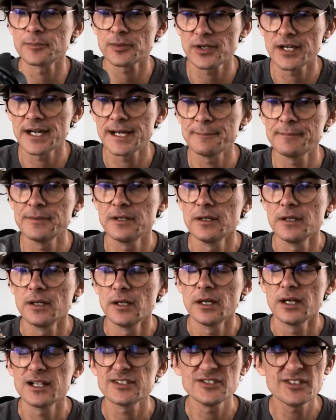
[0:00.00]

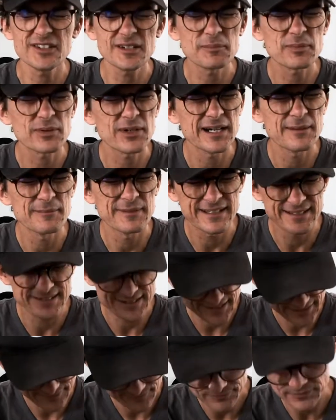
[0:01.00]
prime. It's not a prime
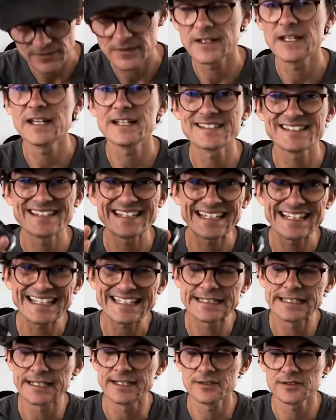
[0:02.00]
lens, it's the kit
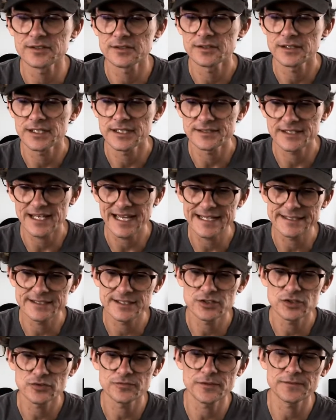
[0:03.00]
lens. It's an
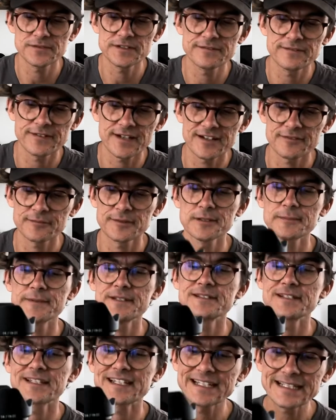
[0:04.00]
18 to
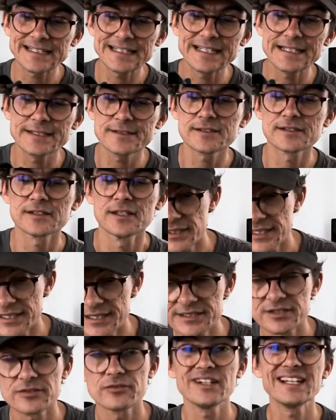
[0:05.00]
55mm kit lens. It
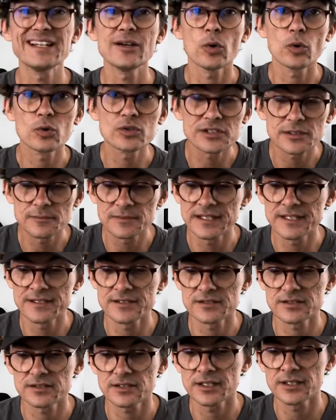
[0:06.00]
is a really awesome
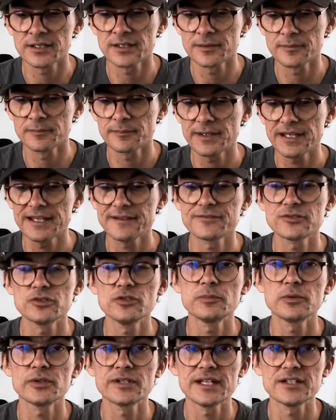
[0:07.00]
lens,
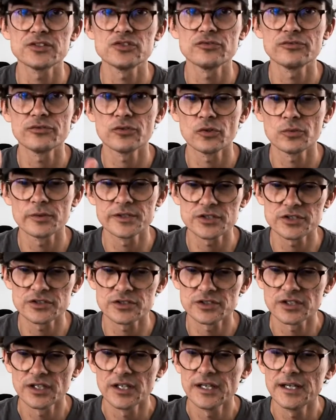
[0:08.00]
f2.8 to 4, which
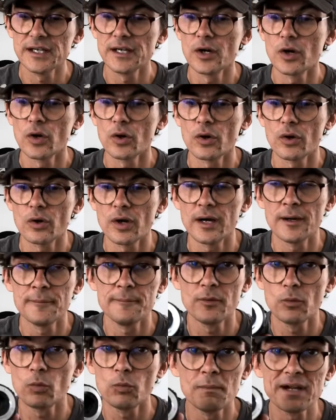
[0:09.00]
is
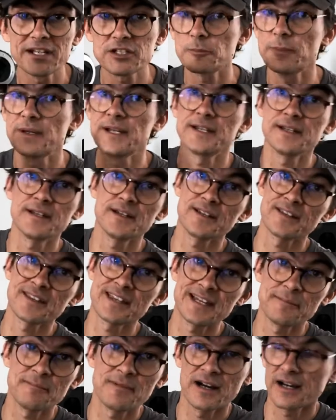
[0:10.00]
much better
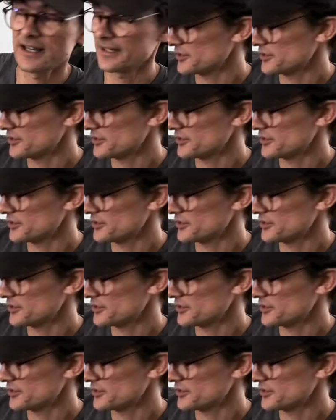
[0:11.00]
than my